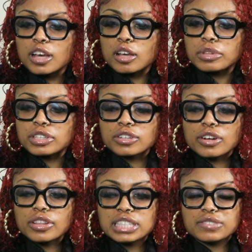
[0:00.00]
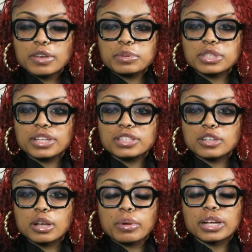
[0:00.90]
this girl that's famous on
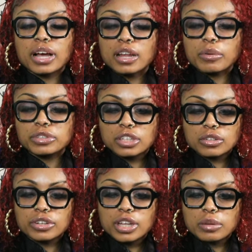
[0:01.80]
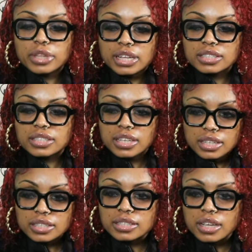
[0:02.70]
Instagram. I wish I knew her name, that
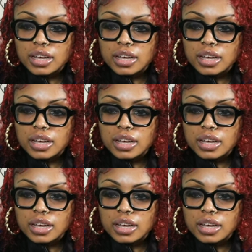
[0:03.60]
sings,